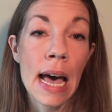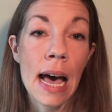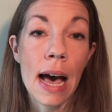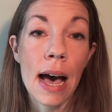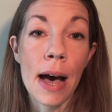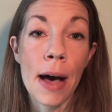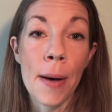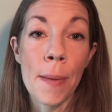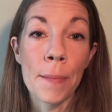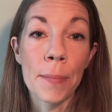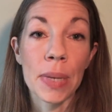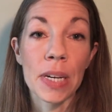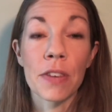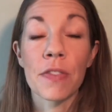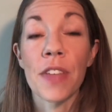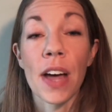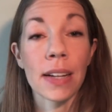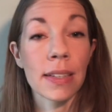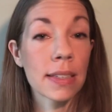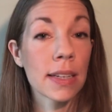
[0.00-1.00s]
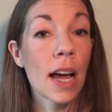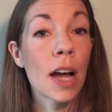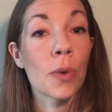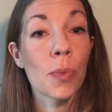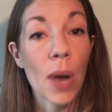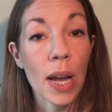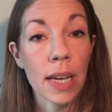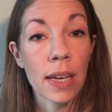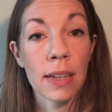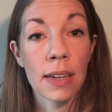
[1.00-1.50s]
Um, but if that's not
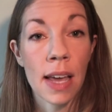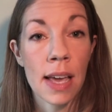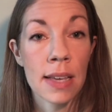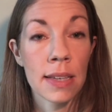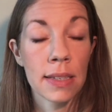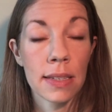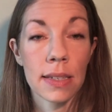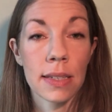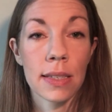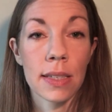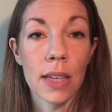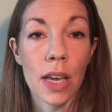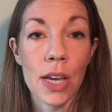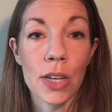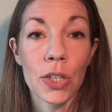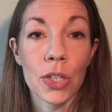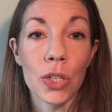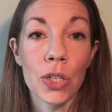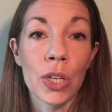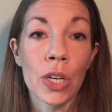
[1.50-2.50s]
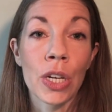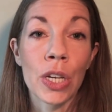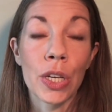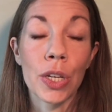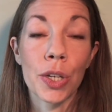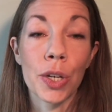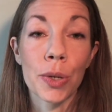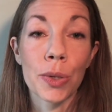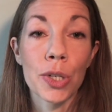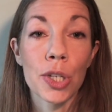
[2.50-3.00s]
recognized as such,
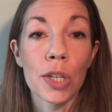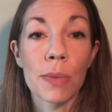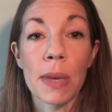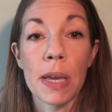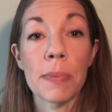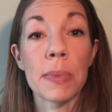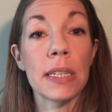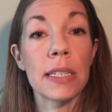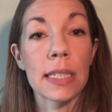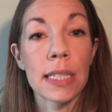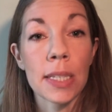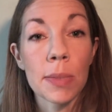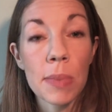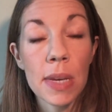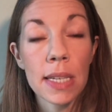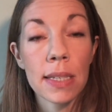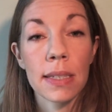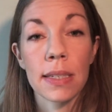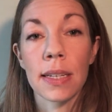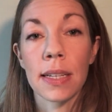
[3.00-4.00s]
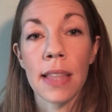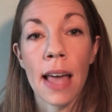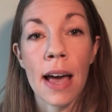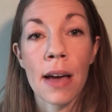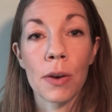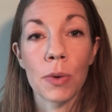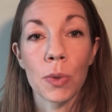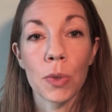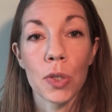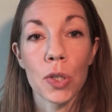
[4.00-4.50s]
you know, she may be dismissed, and
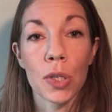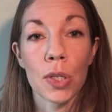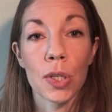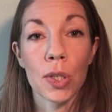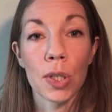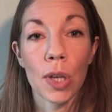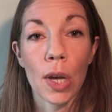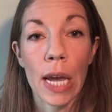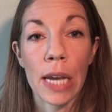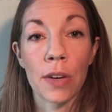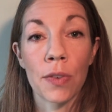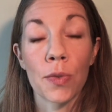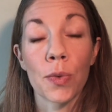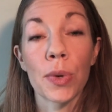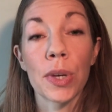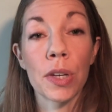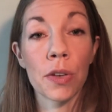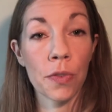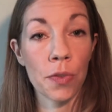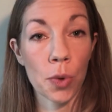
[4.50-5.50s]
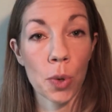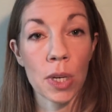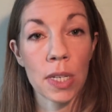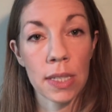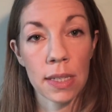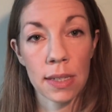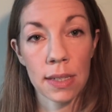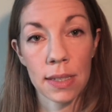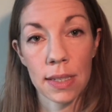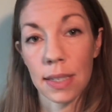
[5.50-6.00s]
that just kind of
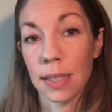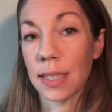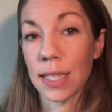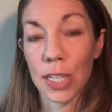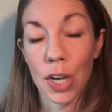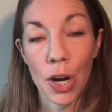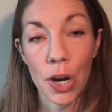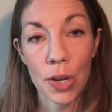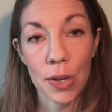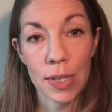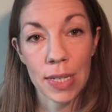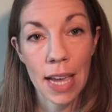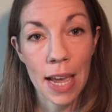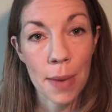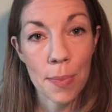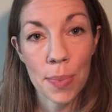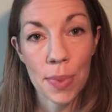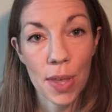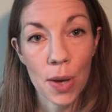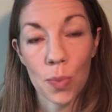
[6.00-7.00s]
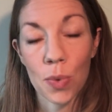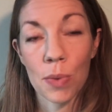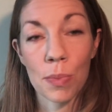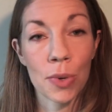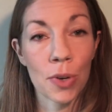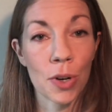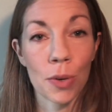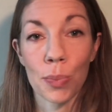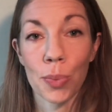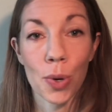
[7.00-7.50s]
reinforces the stereotype that
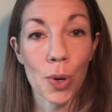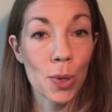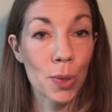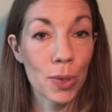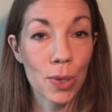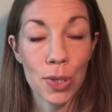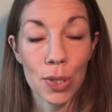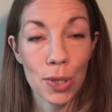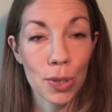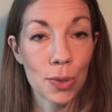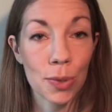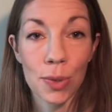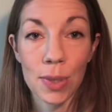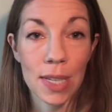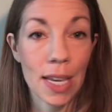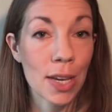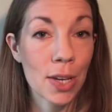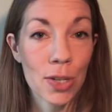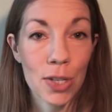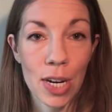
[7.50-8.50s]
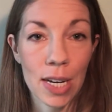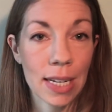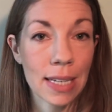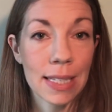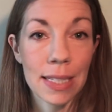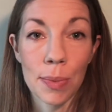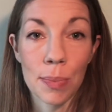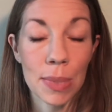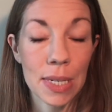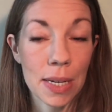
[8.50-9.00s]
women are prone to psychogenic
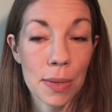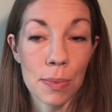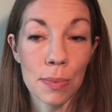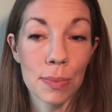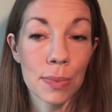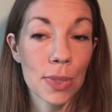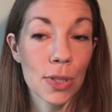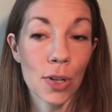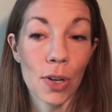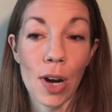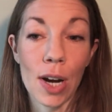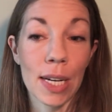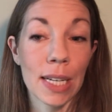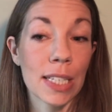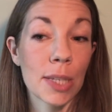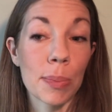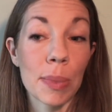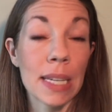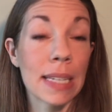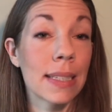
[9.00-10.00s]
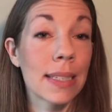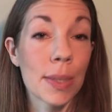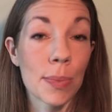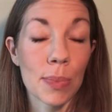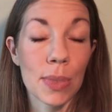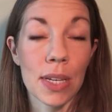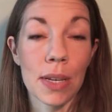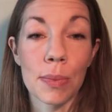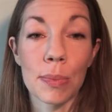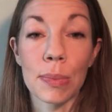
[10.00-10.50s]
symptoms or unexplained
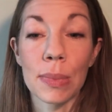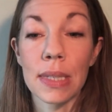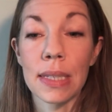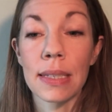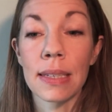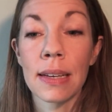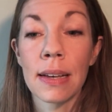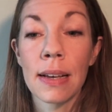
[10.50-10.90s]
symptoms.